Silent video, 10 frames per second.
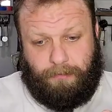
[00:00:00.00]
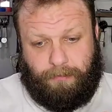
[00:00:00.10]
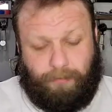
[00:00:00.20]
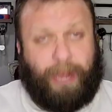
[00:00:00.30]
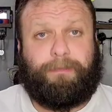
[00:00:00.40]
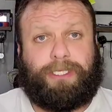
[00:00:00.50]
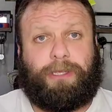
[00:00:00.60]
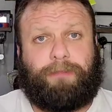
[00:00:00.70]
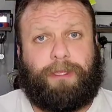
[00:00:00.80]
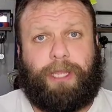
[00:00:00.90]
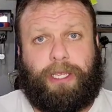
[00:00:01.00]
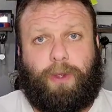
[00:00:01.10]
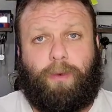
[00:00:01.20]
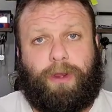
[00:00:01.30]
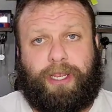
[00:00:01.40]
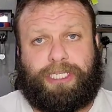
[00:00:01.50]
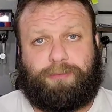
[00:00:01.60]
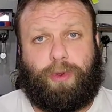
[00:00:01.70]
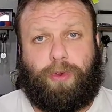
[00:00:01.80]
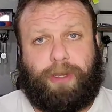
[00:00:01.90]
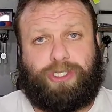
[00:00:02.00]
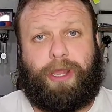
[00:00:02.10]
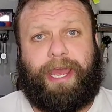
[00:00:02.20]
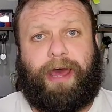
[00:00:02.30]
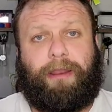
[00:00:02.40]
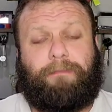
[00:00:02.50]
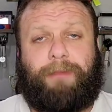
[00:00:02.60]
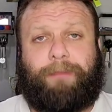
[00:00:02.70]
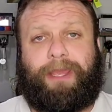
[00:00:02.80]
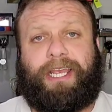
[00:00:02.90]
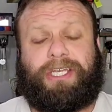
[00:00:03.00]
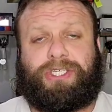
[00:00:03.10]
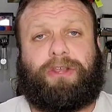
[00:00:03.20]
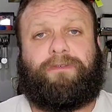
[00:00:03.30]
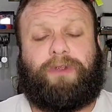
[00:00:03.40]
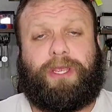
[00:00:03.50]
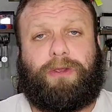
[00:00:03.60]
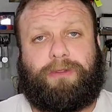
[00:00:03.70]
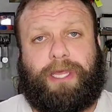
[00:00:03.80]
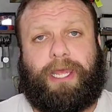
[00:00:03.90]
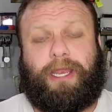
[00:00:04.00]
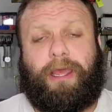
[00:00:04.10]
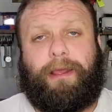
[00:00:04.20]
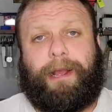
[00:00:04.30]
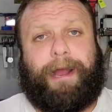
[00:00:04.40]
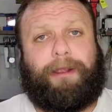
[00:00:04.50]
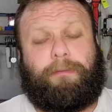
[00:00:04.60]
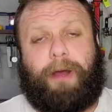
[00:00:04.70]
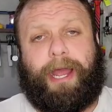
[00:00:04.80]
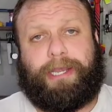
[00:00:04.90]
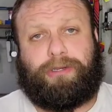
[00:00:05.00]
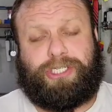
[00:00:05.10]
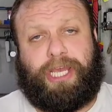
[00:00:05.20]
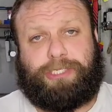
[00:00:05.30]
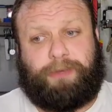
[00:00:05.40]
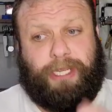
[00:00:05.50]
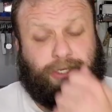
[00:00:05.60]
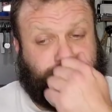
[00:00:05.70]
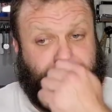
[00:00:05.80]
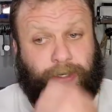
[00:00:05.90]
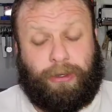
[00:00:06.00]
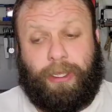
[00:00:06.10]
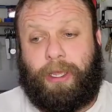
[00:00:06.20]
might be something that you want to explore and try out. Might be easier for you than Ironmind or GHP or Standard.